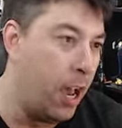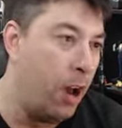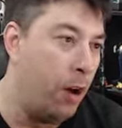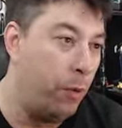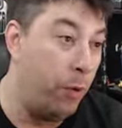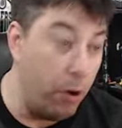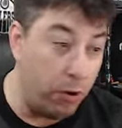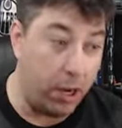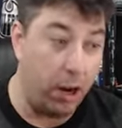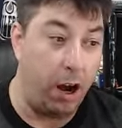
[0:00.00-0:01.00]

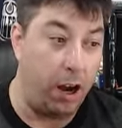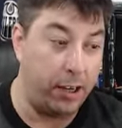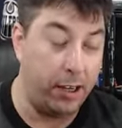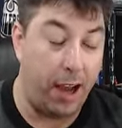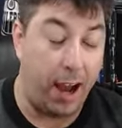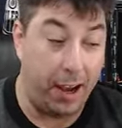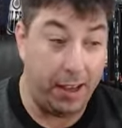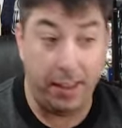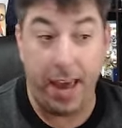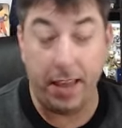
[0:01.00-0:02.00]
Wukong, uh,
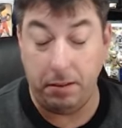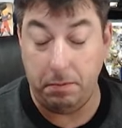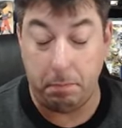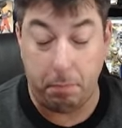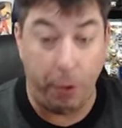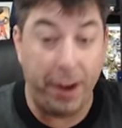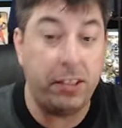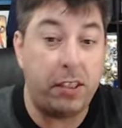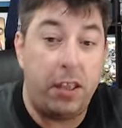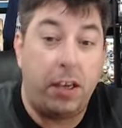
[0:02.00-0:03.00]
it brings
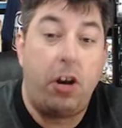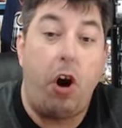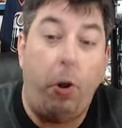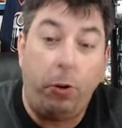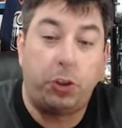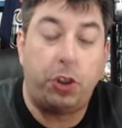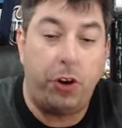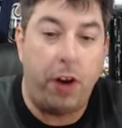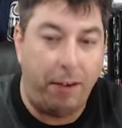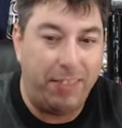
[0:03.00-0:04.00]
the culture
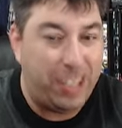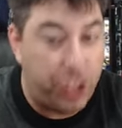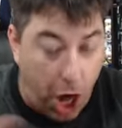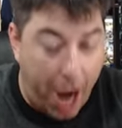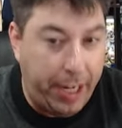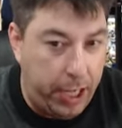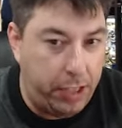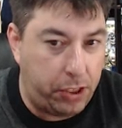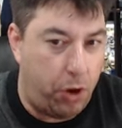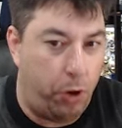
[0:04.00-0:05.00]
of the Chinese
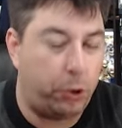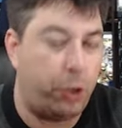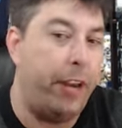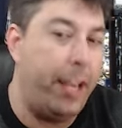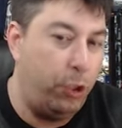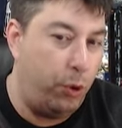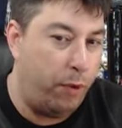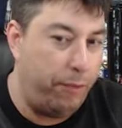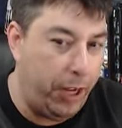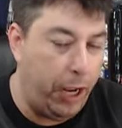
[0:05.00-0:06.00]
culture into a
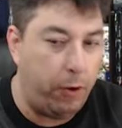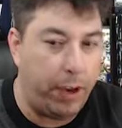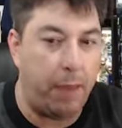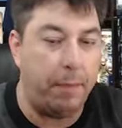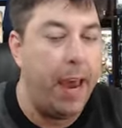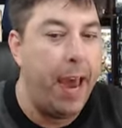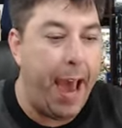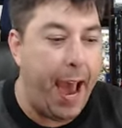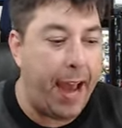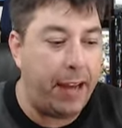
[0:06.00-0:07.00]
video game,
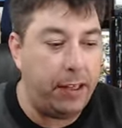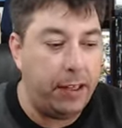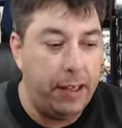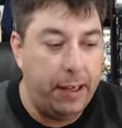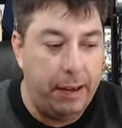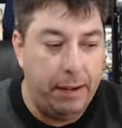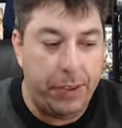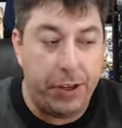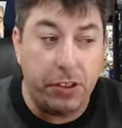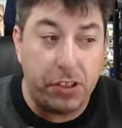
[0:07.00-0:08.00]
and there's
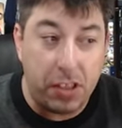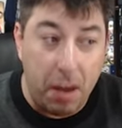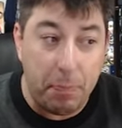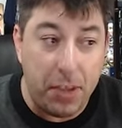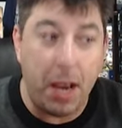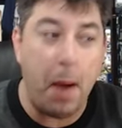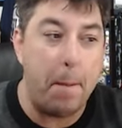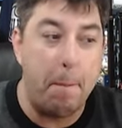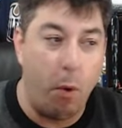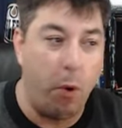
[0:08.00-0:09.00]
something
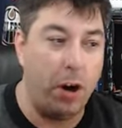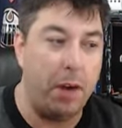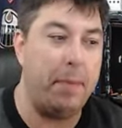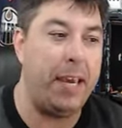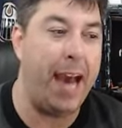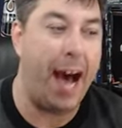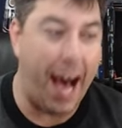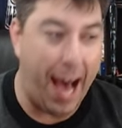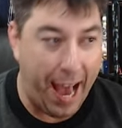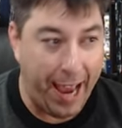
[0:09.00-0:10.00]
more
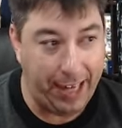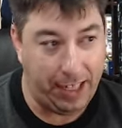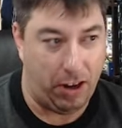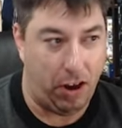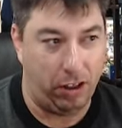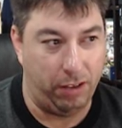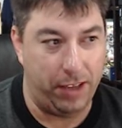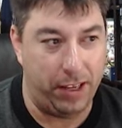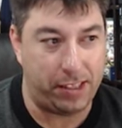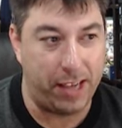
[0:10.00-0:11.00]
behind all of
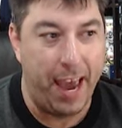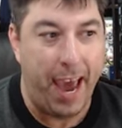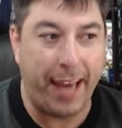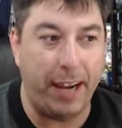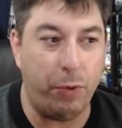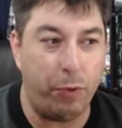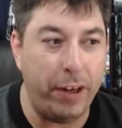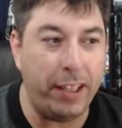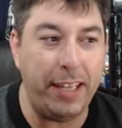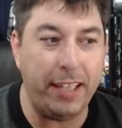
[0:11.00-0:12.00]
this, and it really
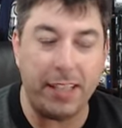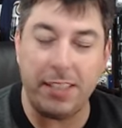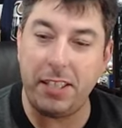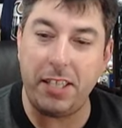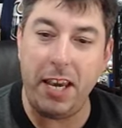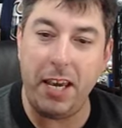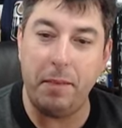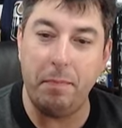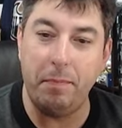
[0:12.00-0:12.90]
does seem